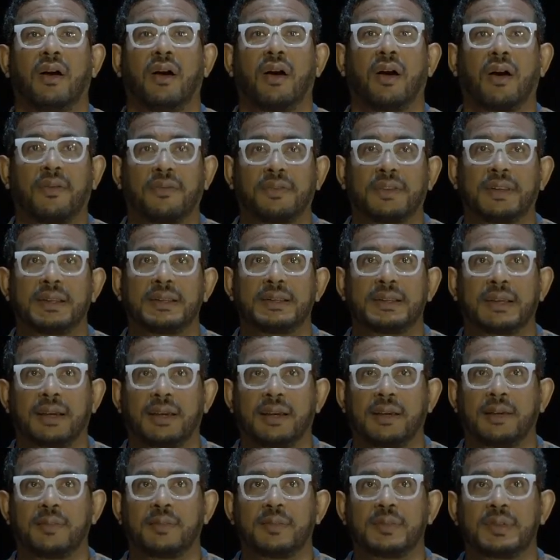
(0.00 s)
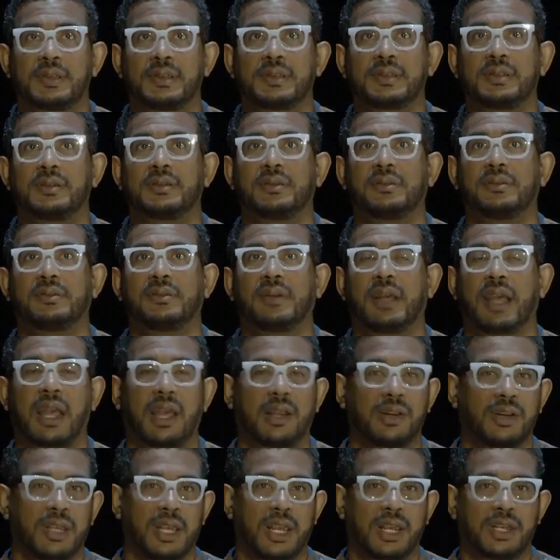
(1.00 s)
oftentimes
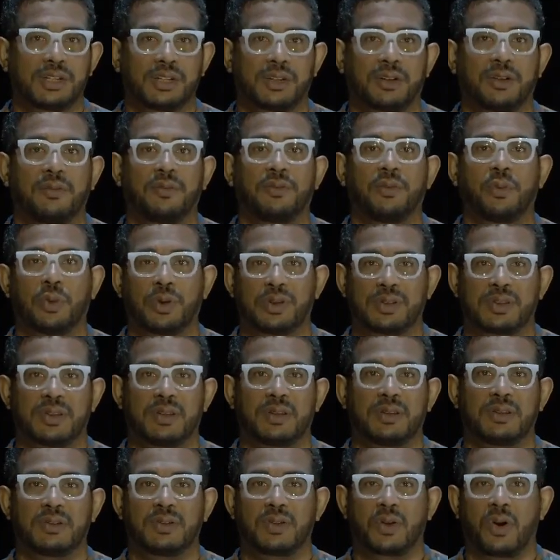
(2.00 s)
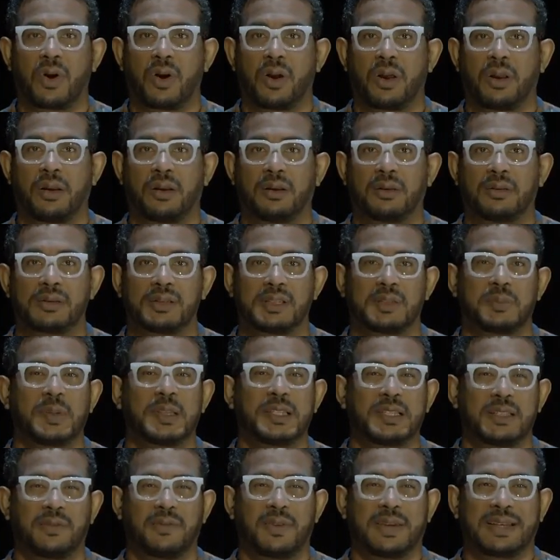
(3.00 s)
education focuses on
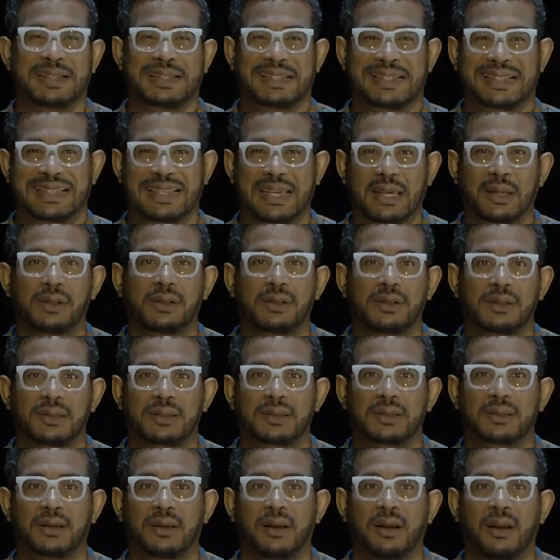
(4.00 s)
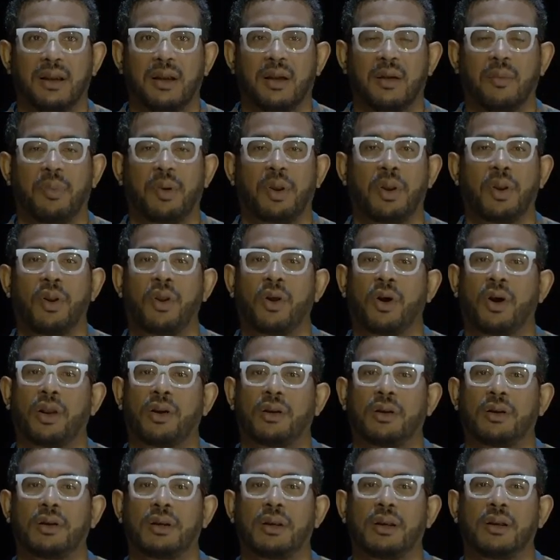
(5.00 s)
specific skills, but not
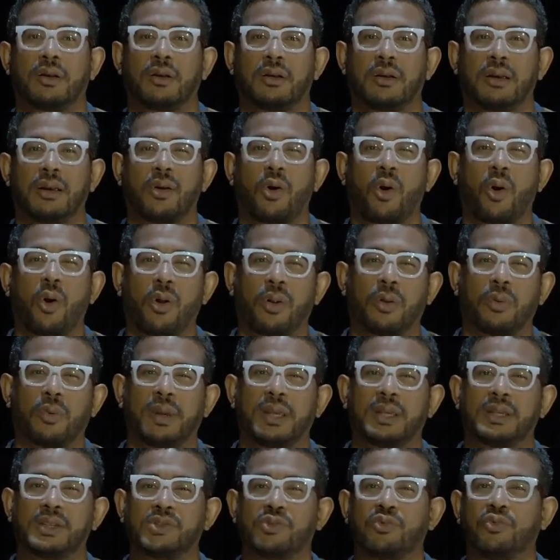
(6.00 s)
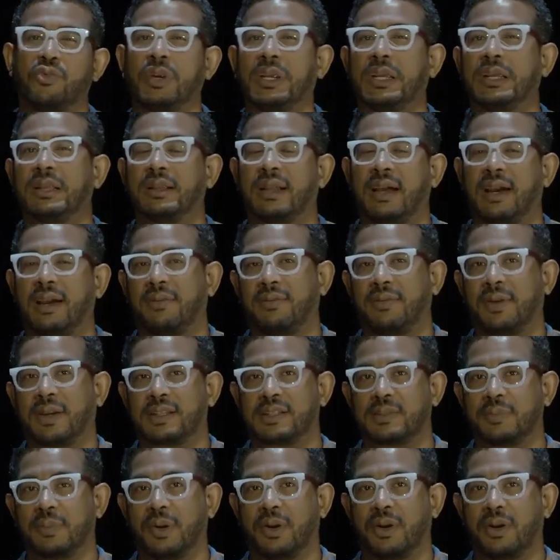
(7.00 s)
always real life
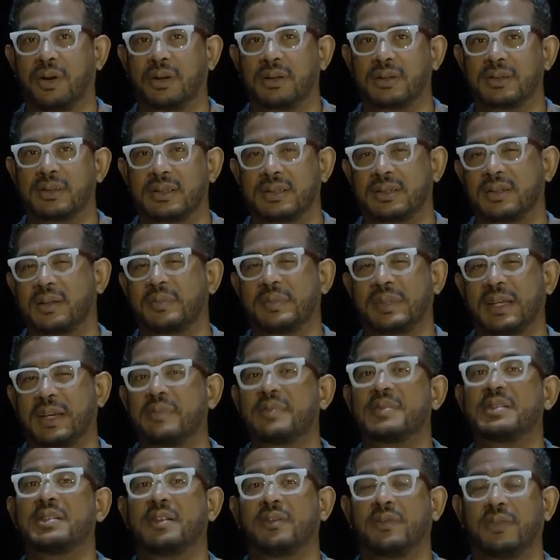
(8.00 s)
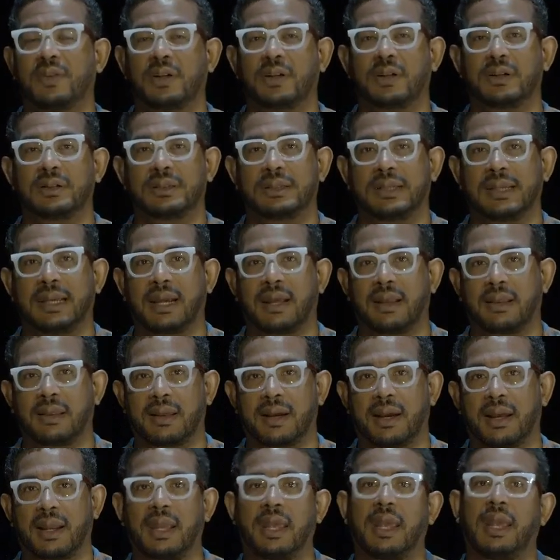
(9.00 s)
experience. It's sometimes difficult to get
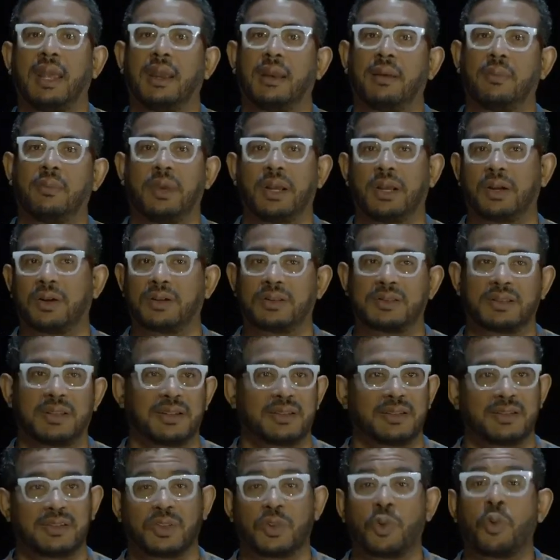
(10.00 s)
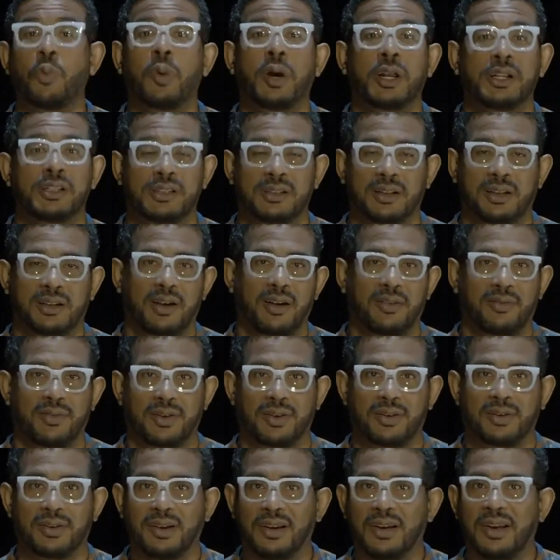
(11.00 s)
that in because there's so much to
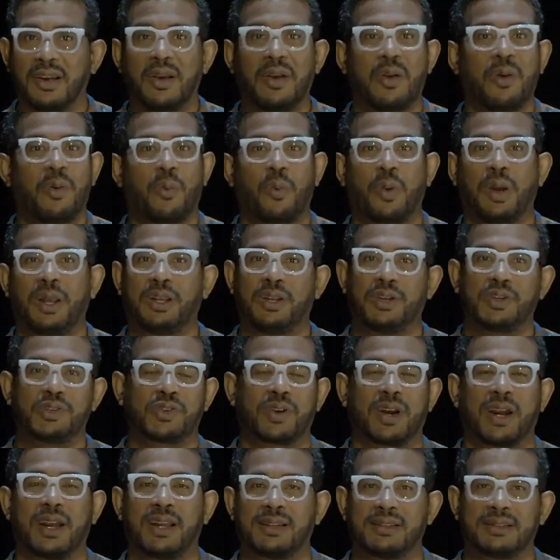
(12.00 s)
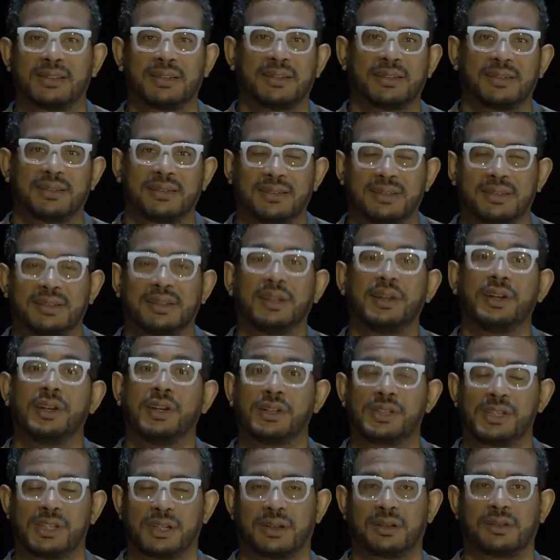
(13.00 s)
cover when you're trying to
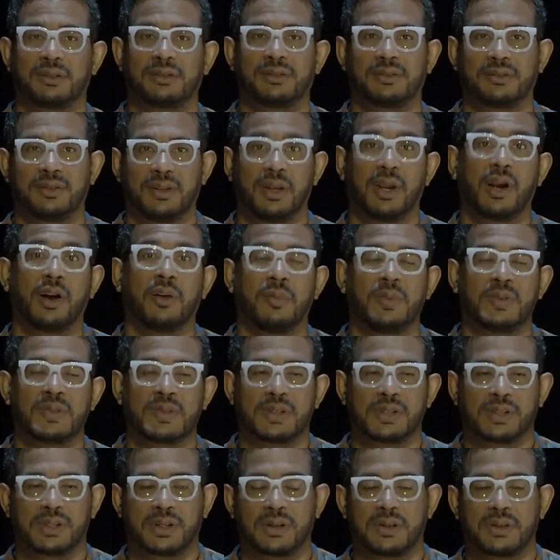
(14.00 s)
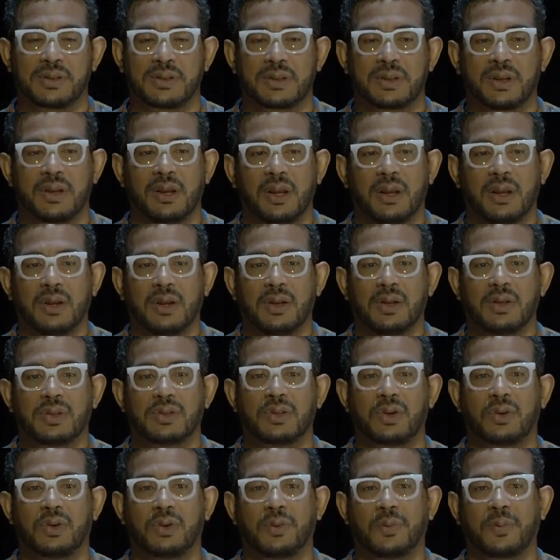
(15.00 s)
nurture young musicians.
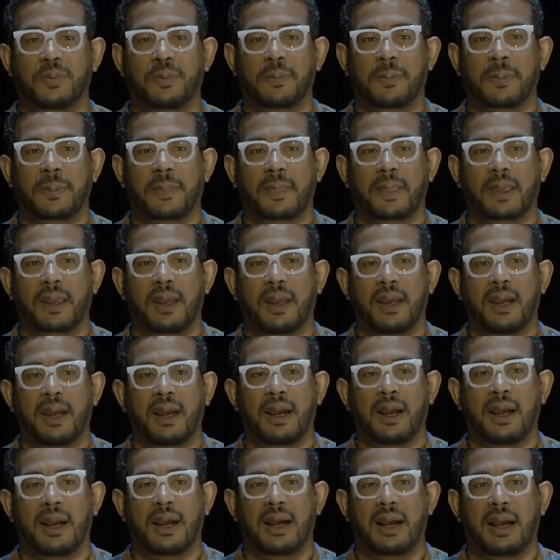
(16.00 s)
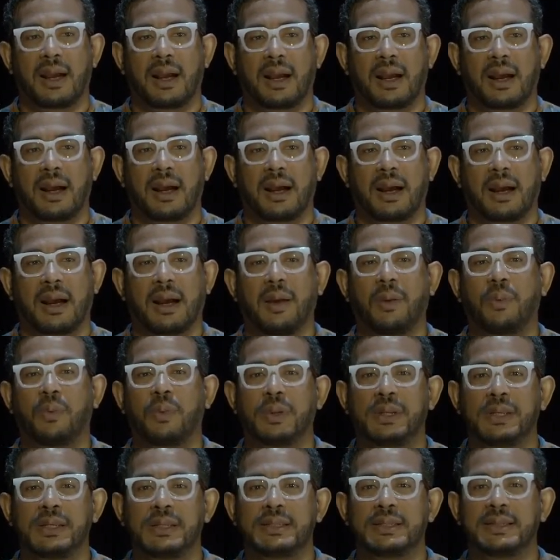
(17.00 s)
So I
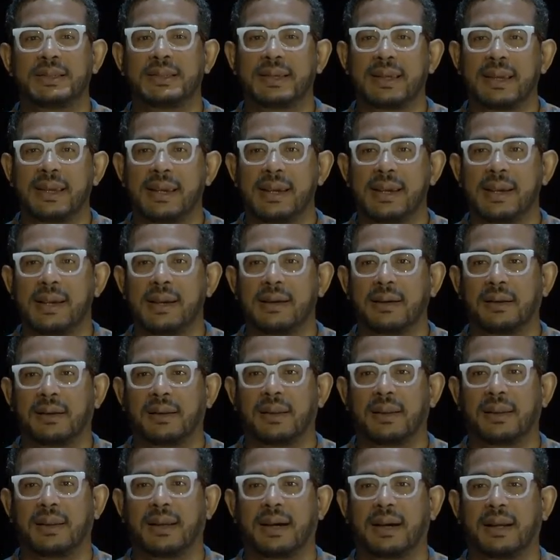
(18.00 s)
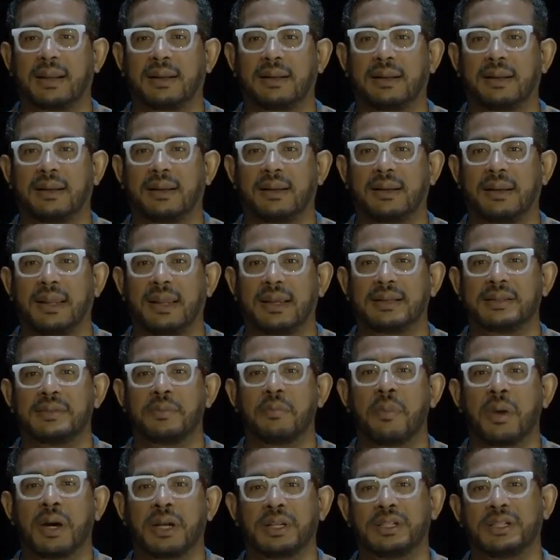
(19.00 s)
wouldn't say that there's
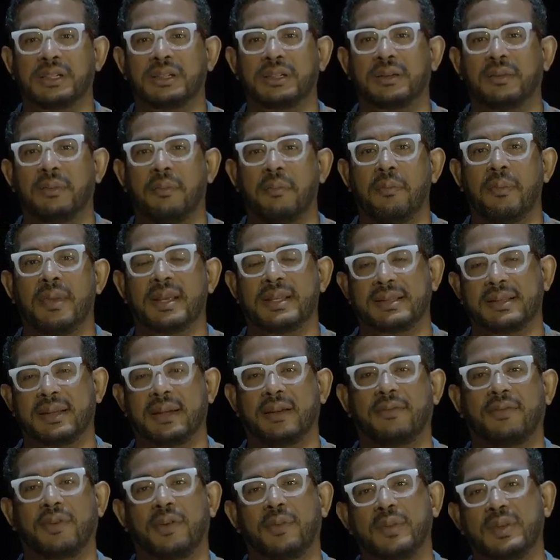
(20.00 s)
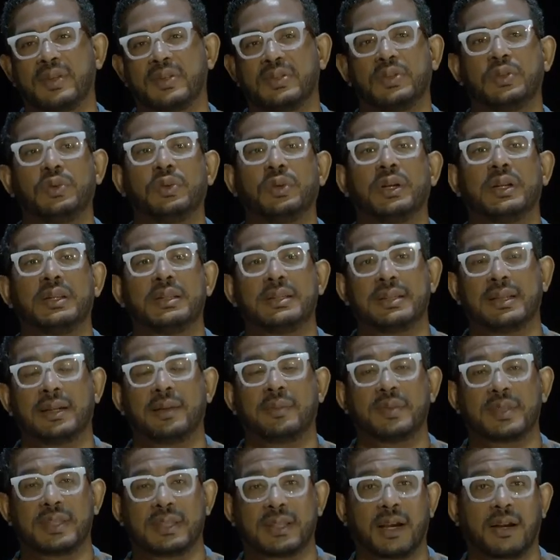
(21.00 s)
much missing from the students
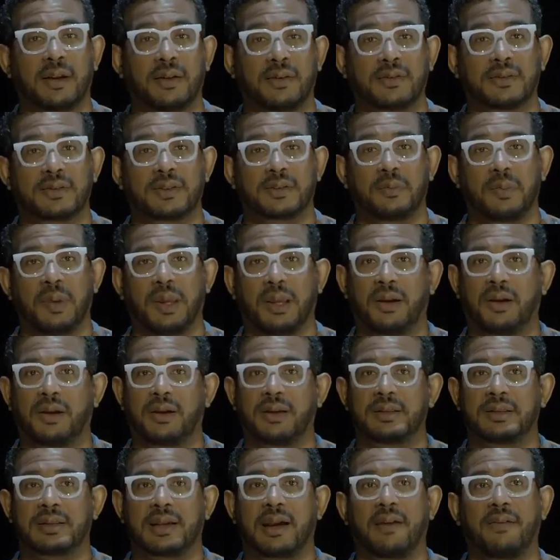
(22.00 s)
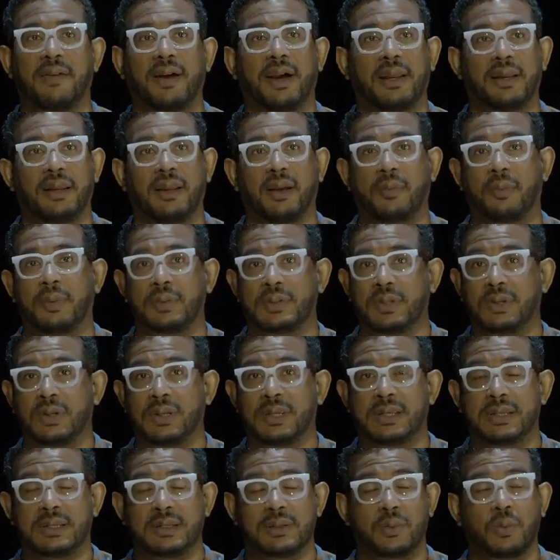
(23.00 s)
themselves, because I've had the
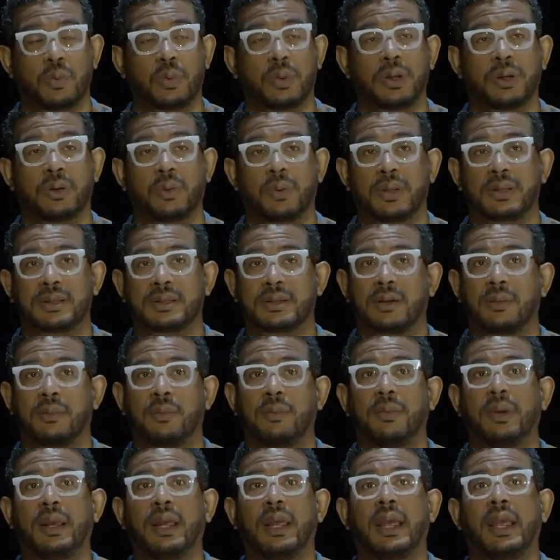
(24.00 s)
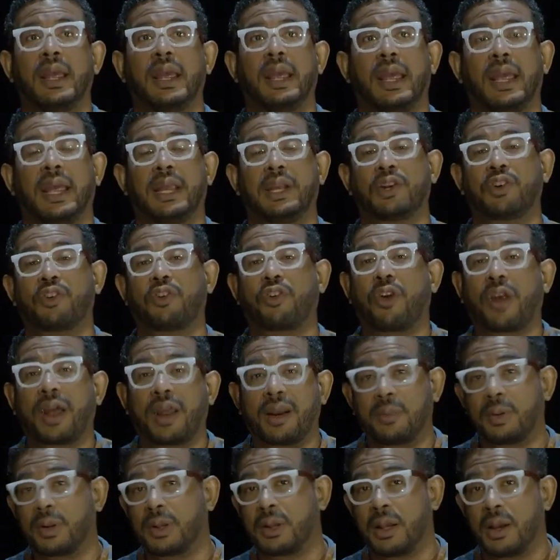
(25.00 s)
opportunity to work with some
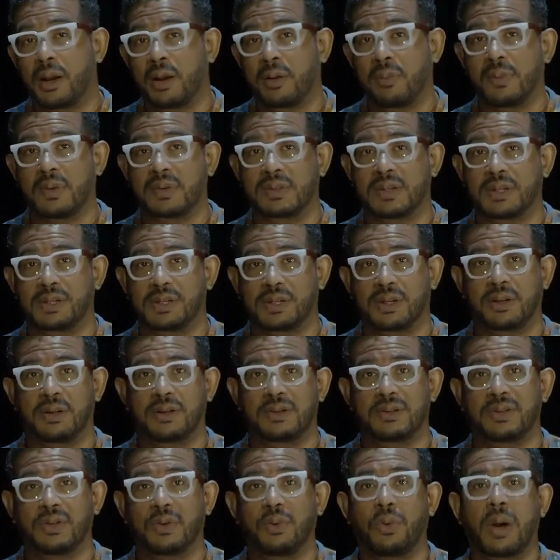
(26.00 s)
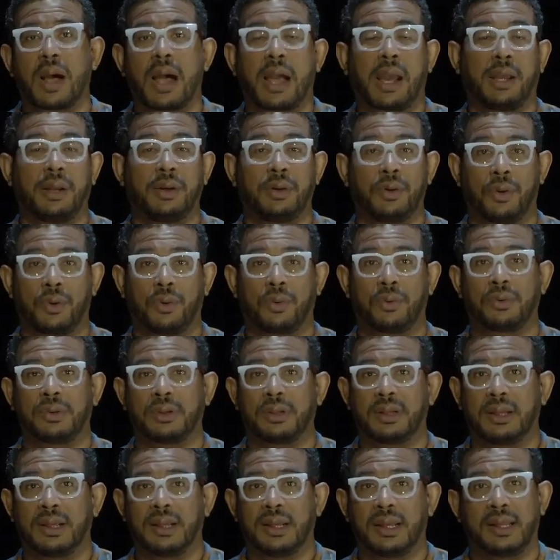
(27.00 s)
incredible young musicians who I know
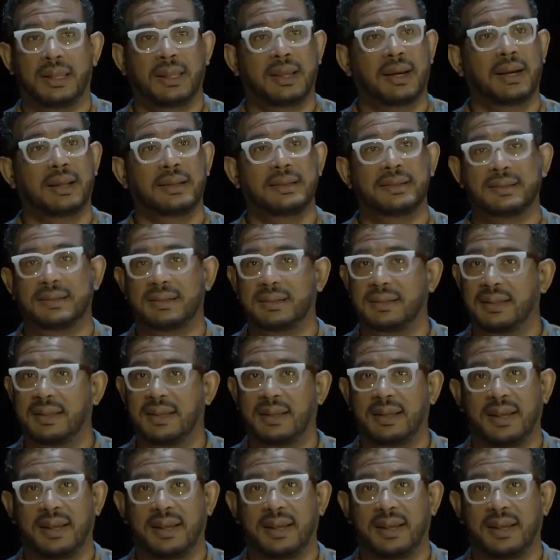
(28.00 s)
that